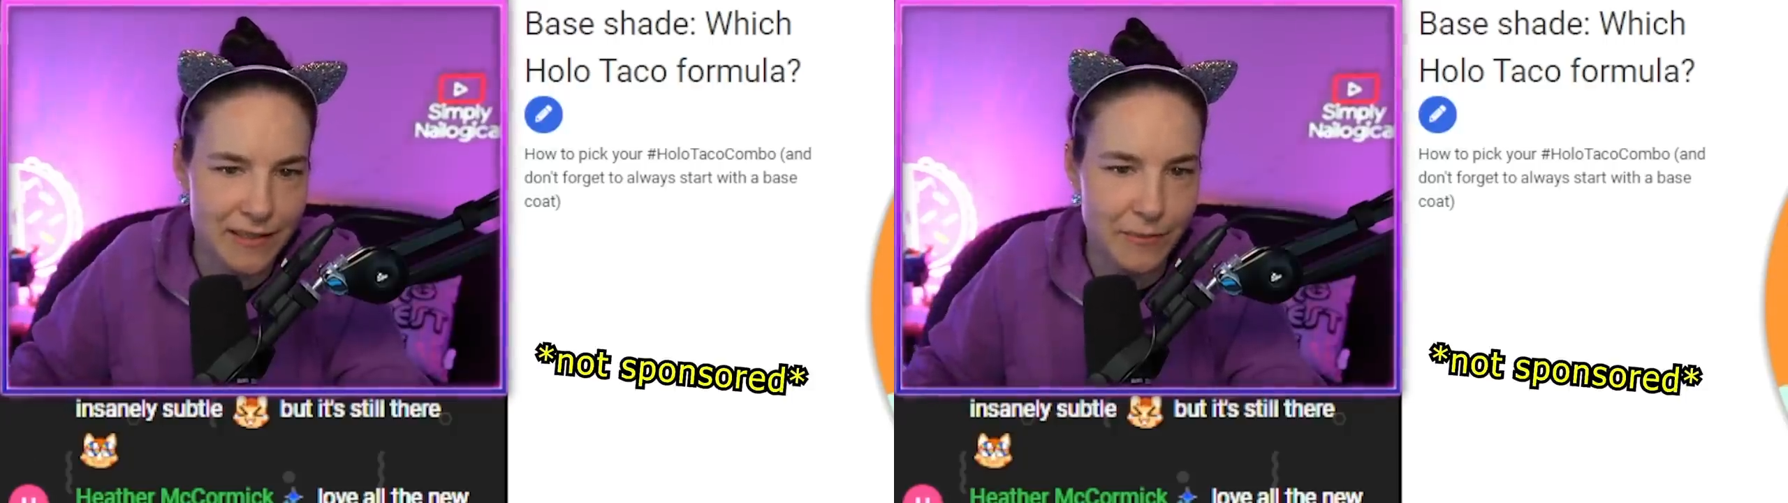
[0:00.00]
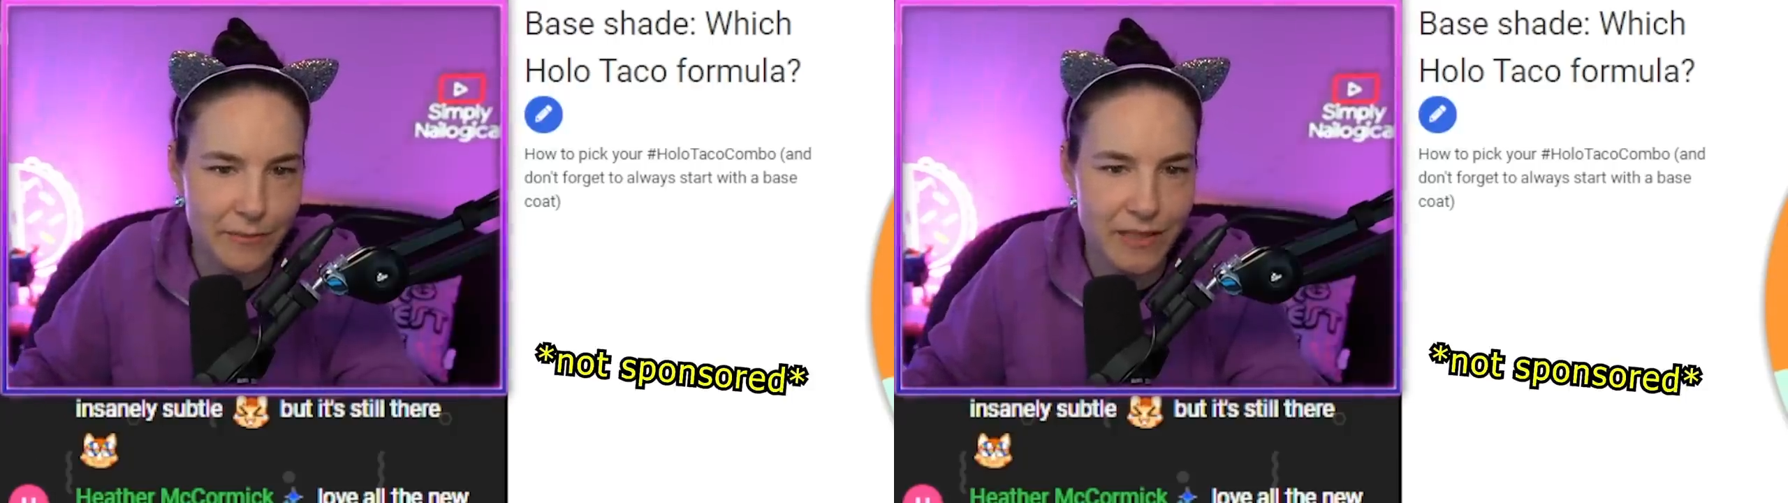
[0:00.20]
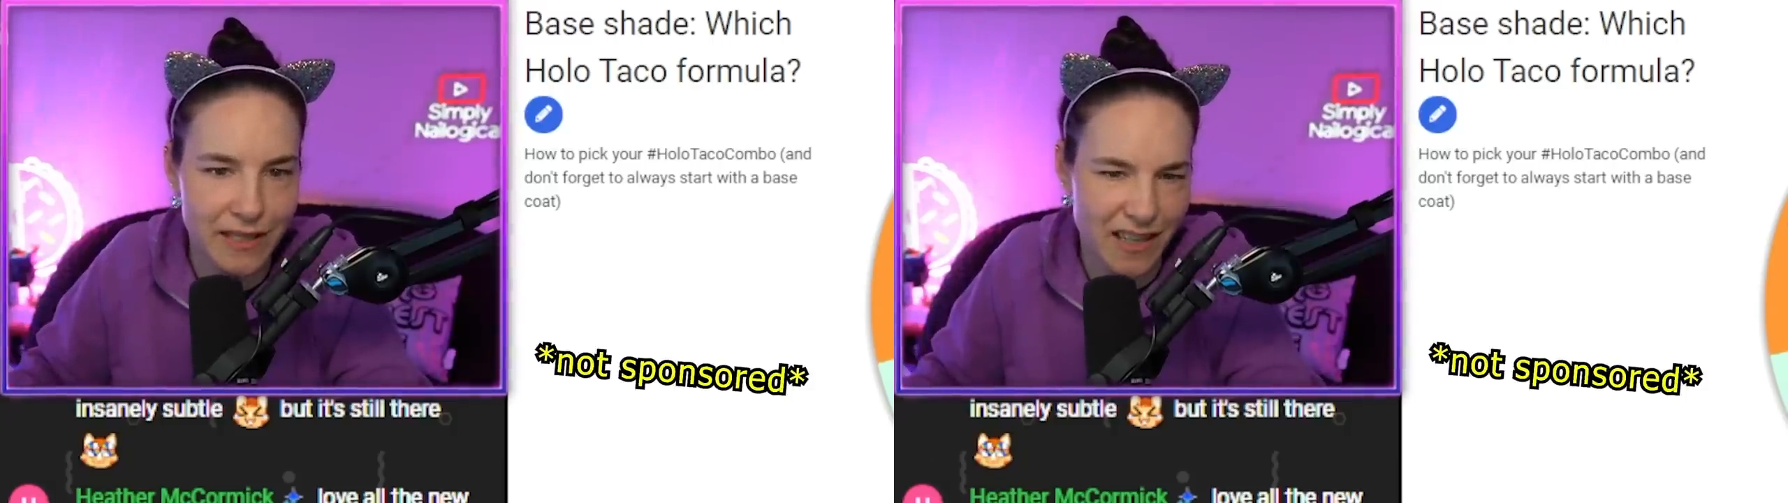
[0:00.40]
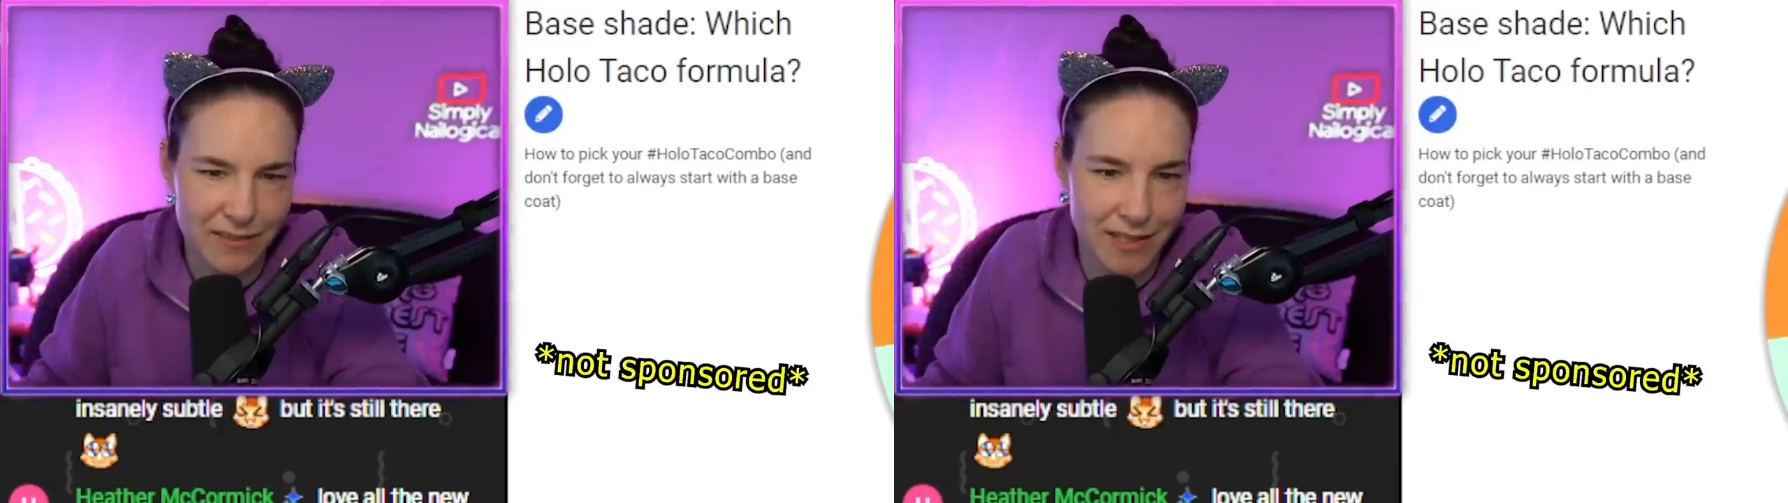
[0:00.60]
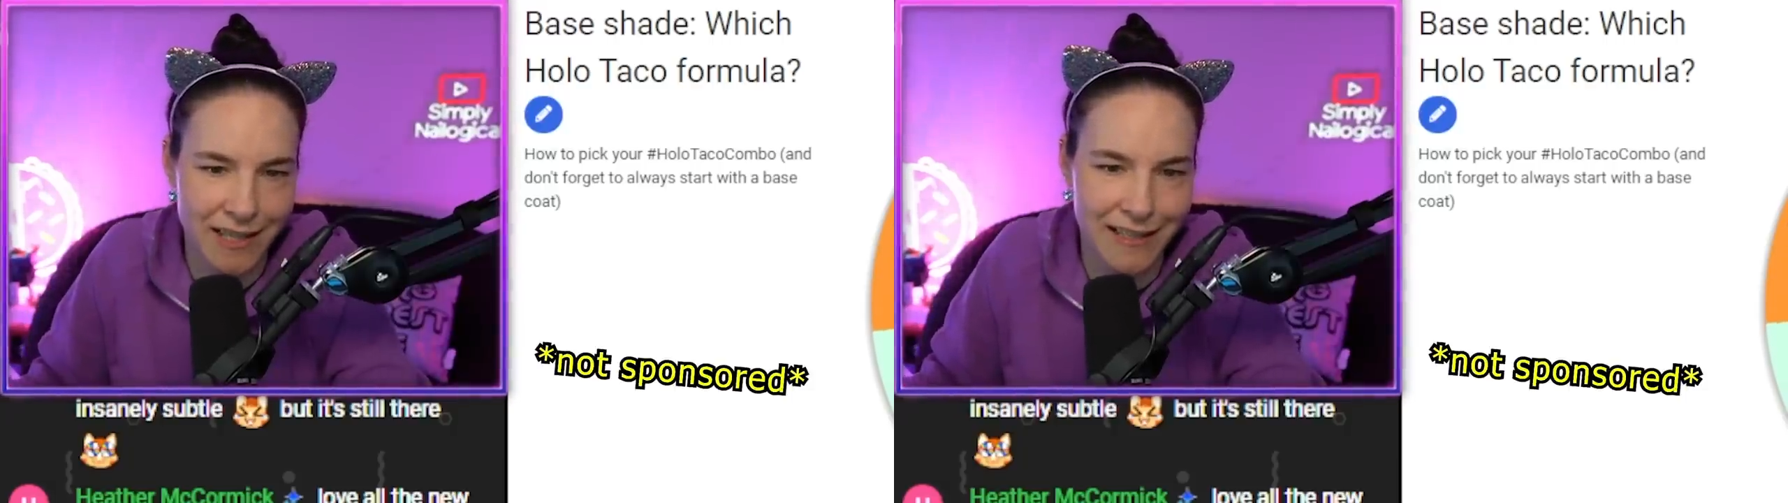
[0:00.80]
website.
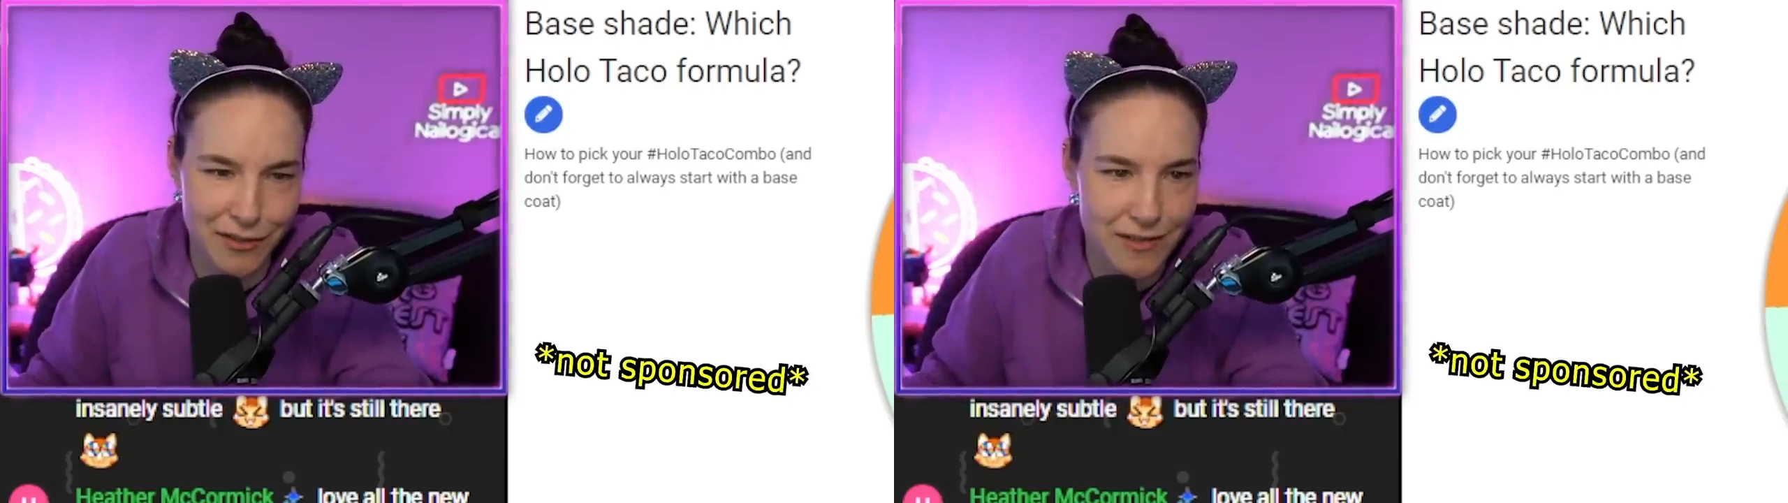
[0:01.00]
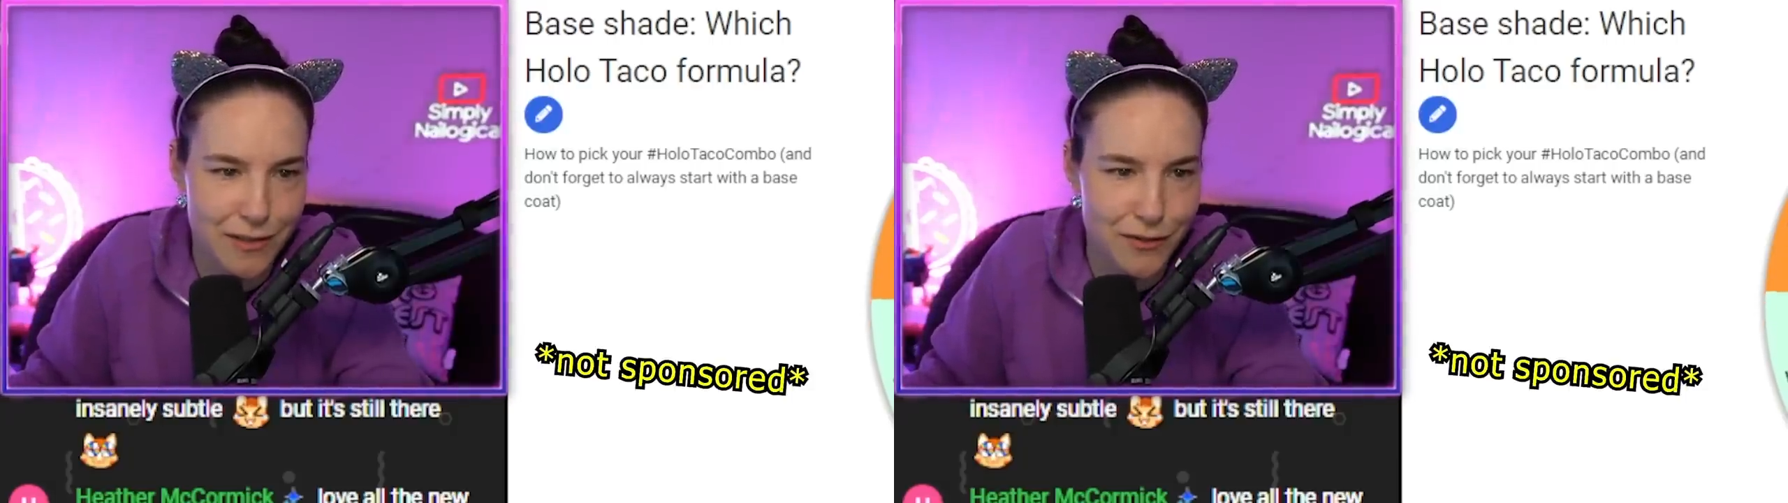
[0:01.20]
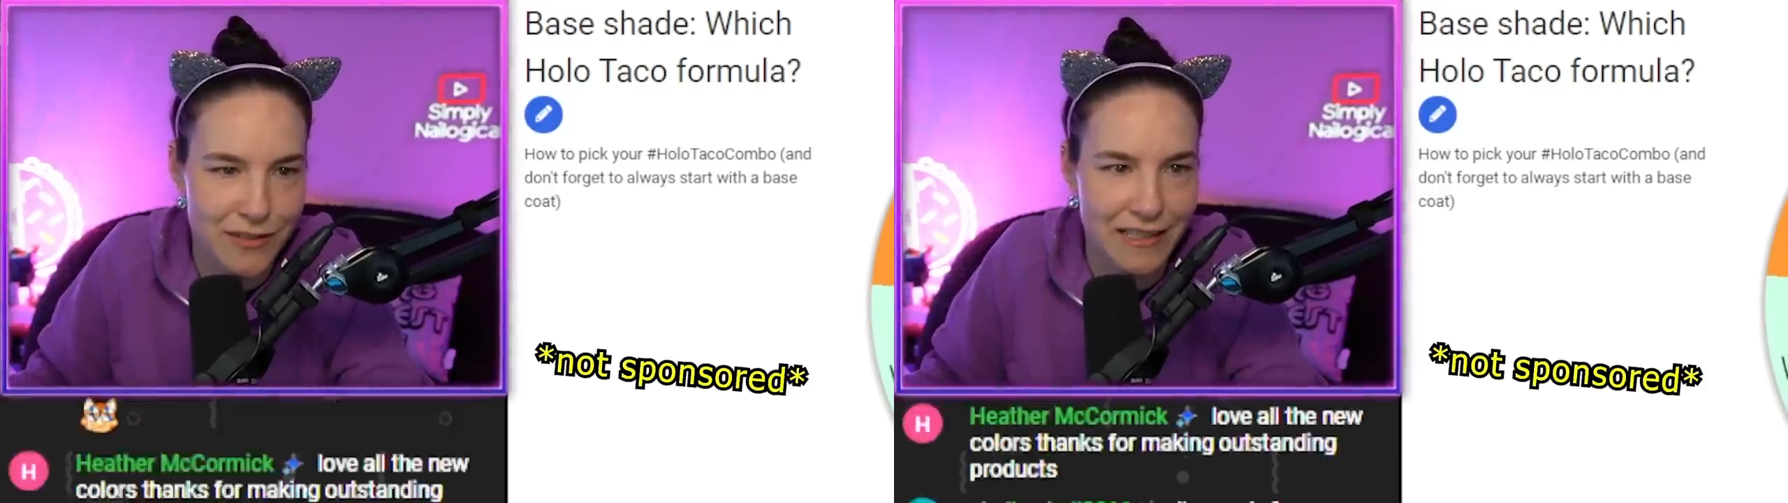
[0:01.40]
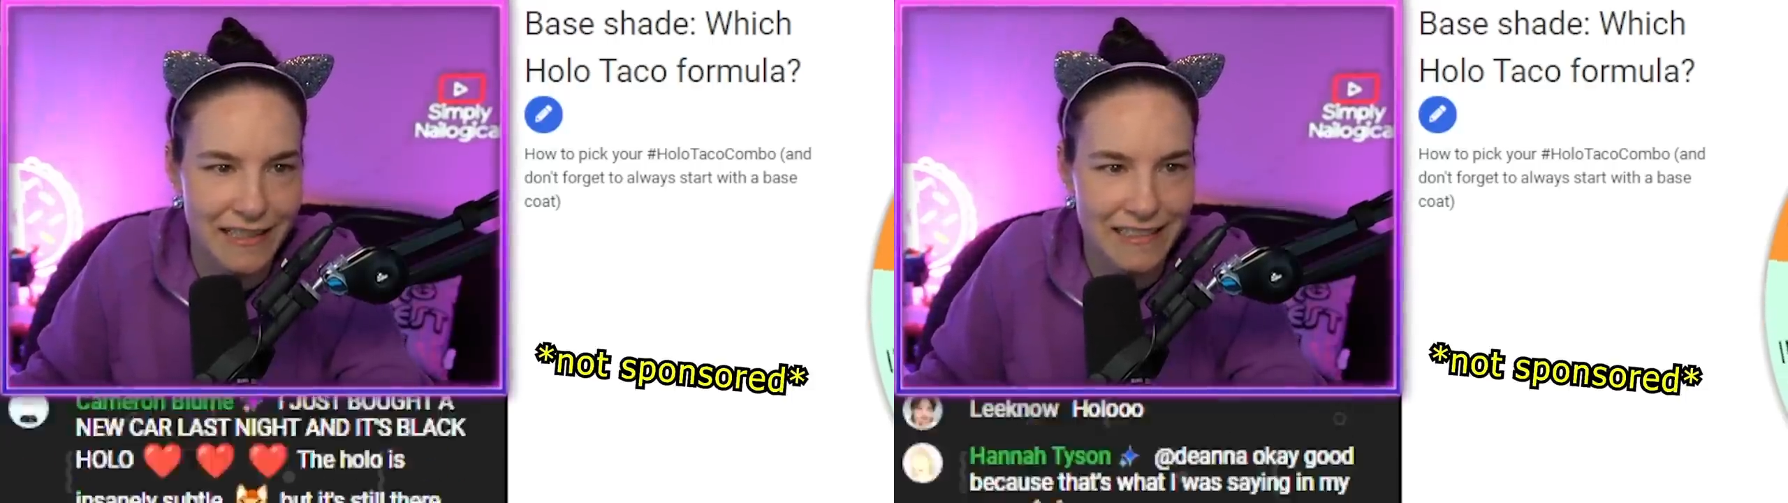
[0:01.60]
I'm just using it.